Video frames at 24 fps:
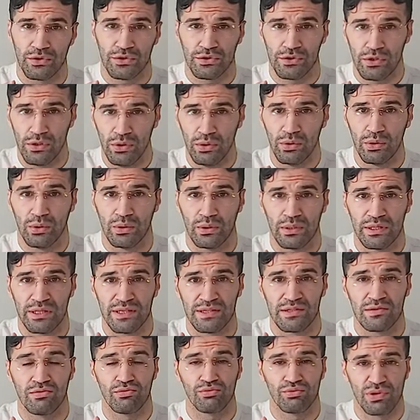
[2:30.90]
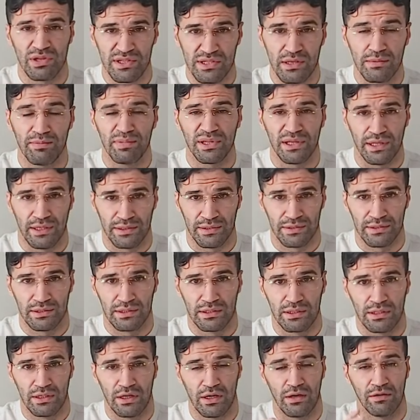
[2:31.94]
soul is the recipient
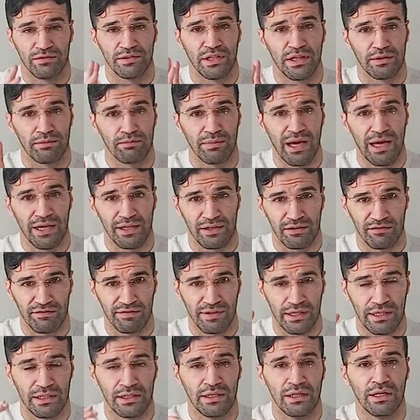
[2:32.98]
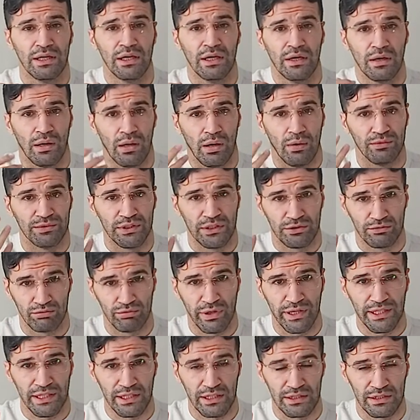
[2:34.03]
of that ma'rifah, of that
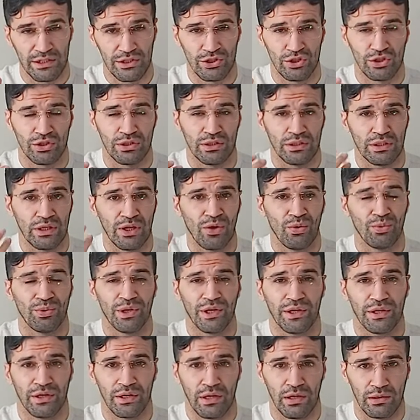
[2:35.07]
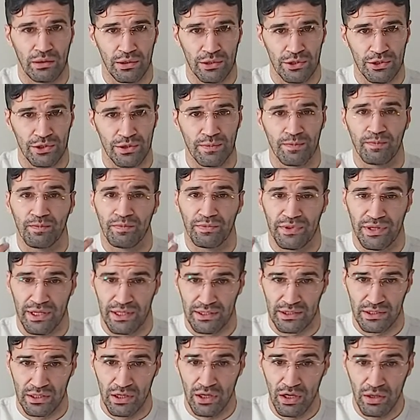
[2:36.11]
recognition, of that knowledge
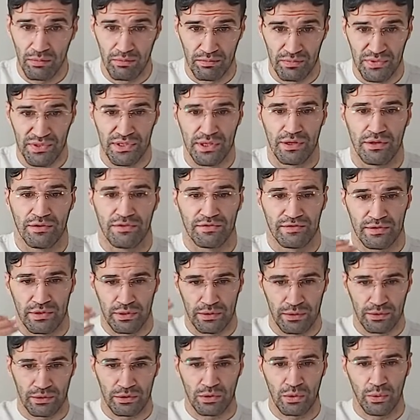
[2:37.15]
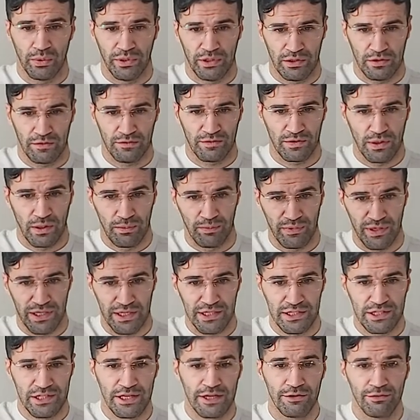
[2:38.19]
that comes through going from the
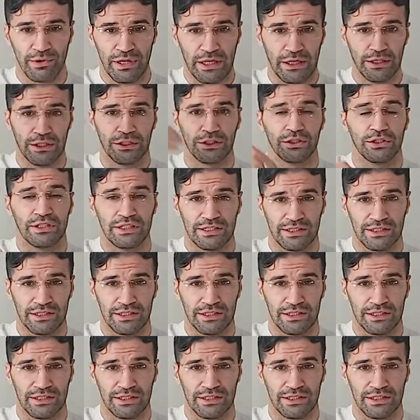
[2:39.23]
exterior to the